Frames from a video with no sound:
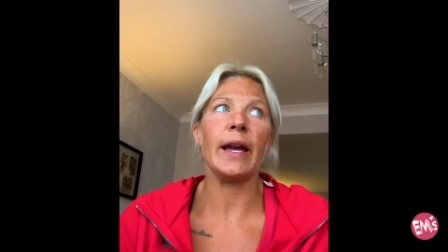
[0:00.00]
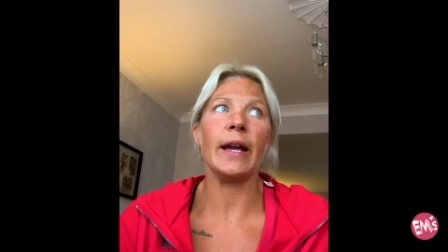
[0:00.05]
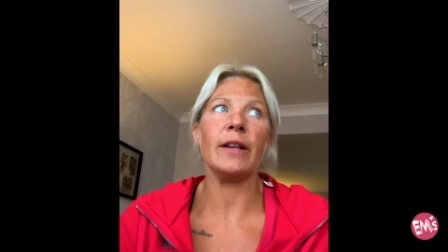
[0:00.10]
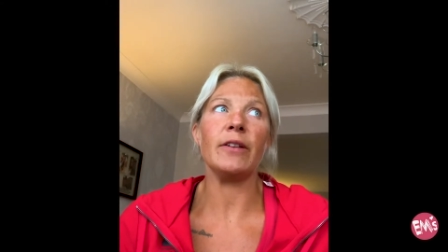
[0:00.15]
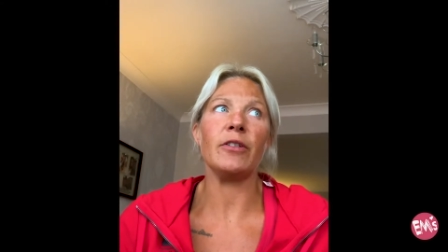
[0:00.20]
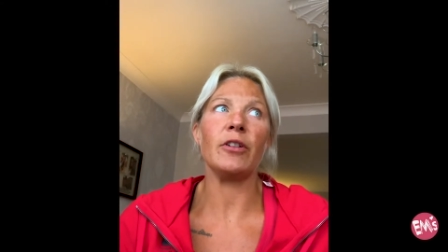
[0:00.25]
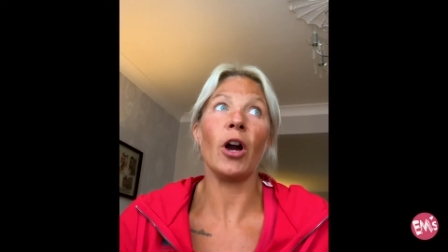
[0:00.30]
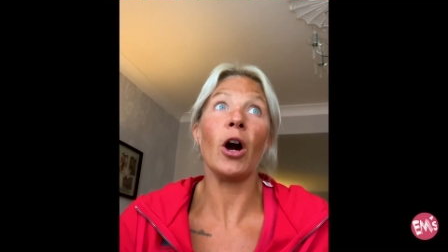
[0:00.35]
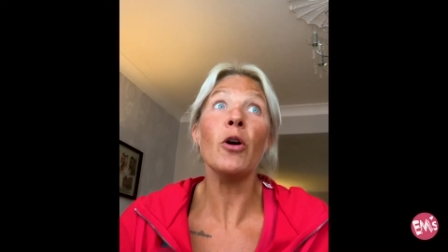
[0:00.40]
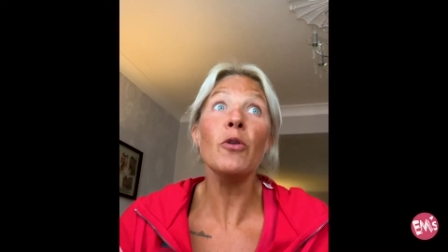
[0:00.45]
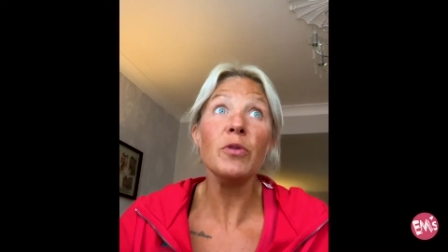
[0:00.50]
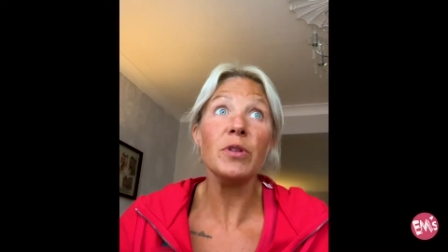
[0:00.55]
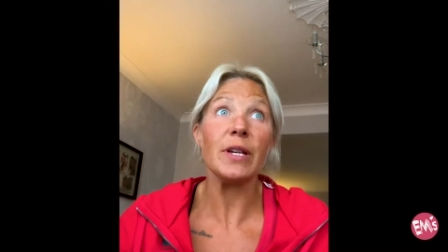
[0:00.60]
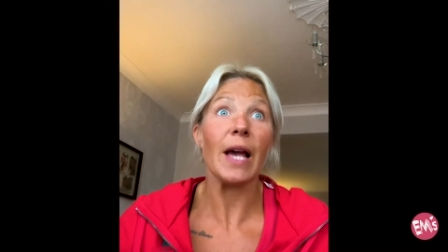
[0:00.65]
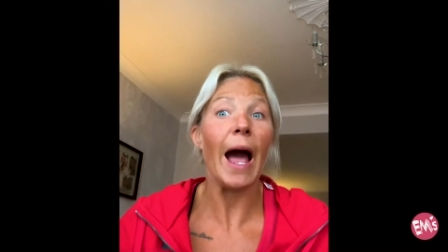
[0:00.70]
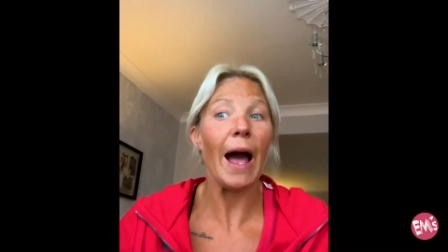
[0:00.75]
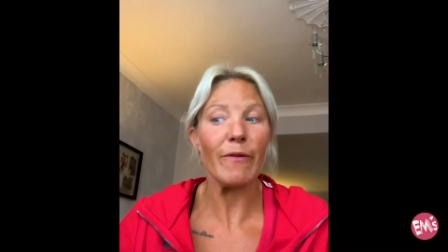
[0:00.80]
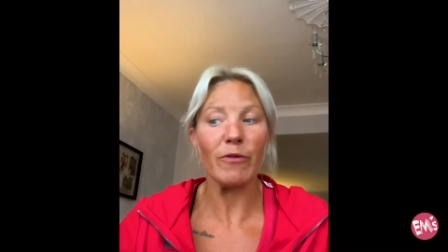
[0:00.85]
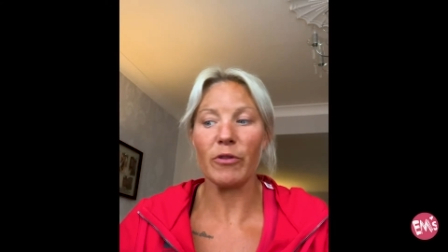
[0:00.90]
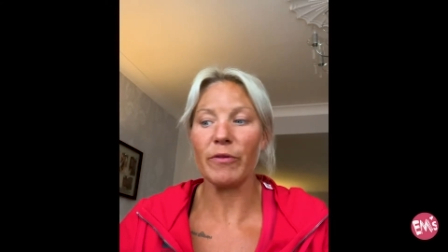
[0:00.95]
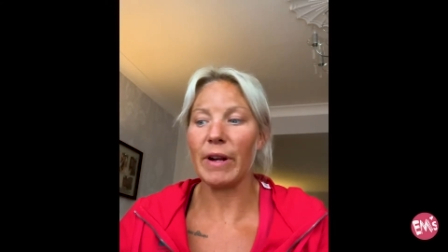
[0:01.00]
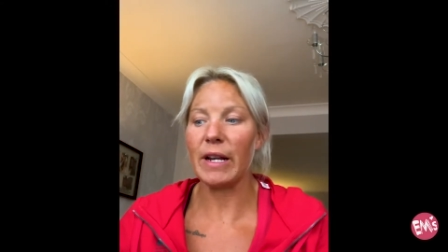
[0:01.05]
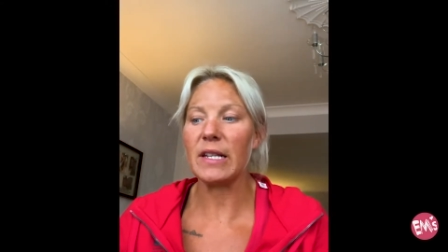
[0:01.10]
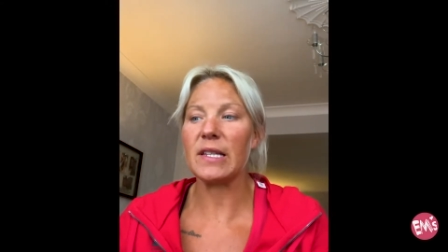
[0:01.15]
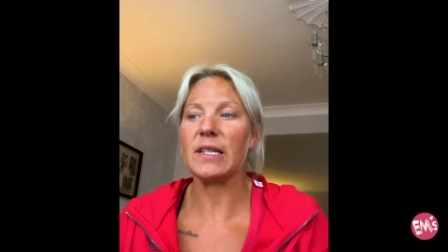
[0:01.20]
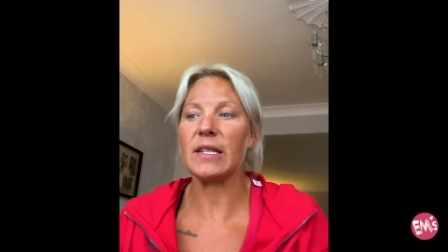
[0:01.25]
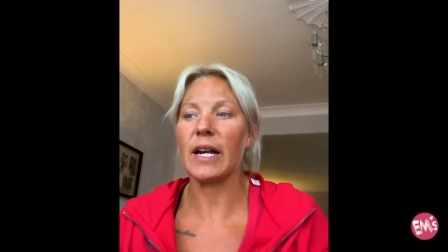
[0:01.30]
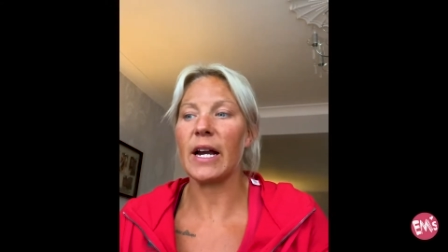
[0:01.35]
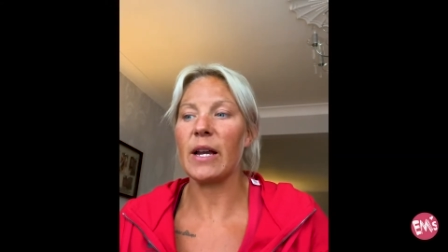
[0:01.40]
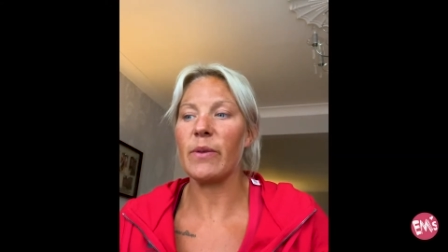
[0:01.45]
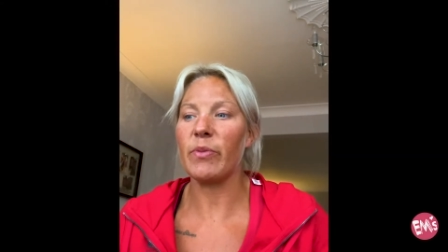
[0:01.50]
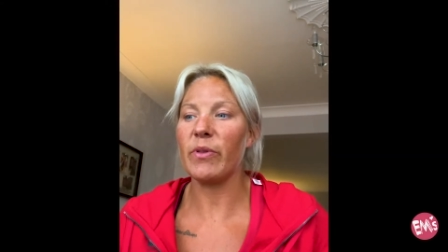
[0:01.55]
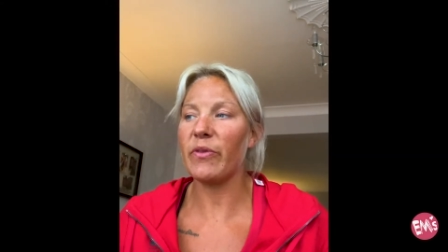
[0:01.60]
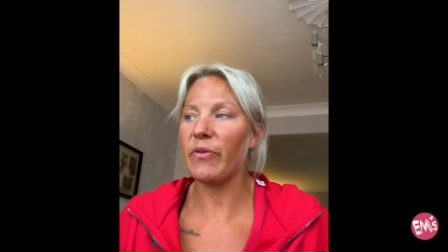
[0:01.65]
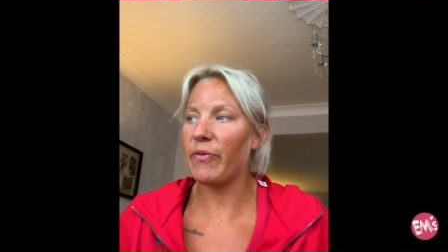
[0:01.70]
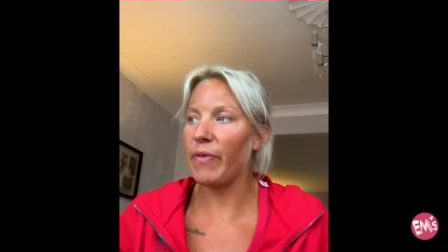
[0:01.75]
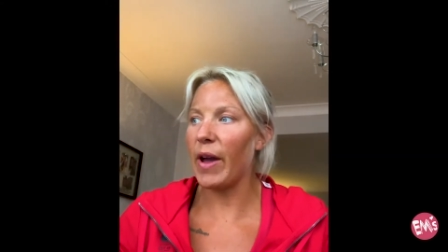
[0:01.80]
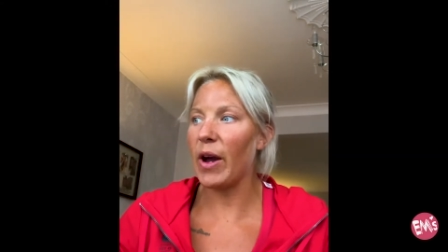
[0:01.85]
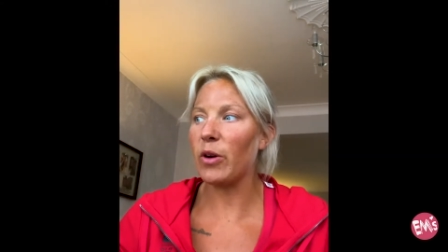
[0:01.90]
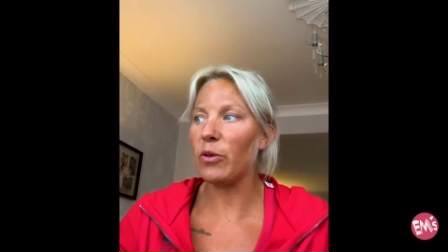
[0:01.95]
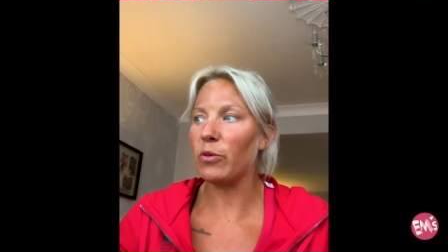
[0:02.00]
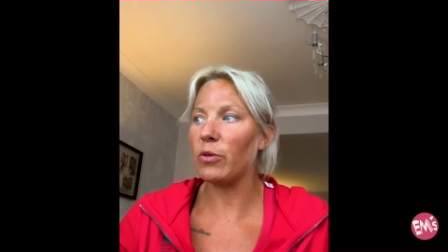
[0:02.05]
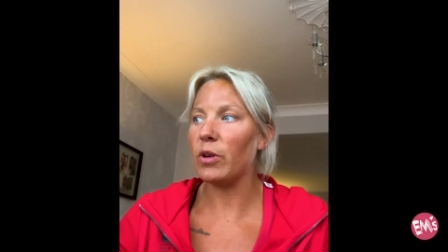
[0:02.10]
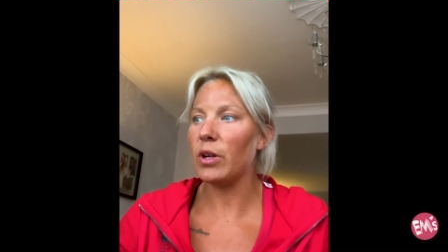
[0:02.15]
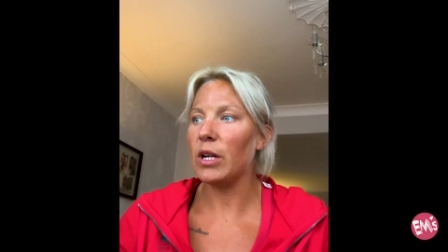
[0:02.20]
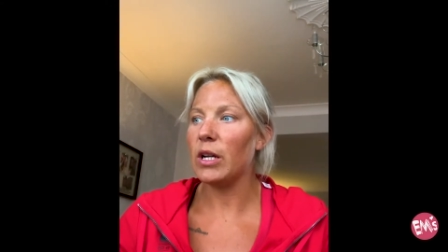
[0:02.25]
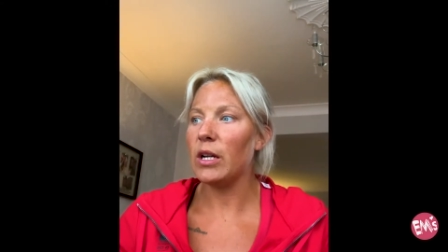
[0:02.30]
and go to have a rest day, but felt,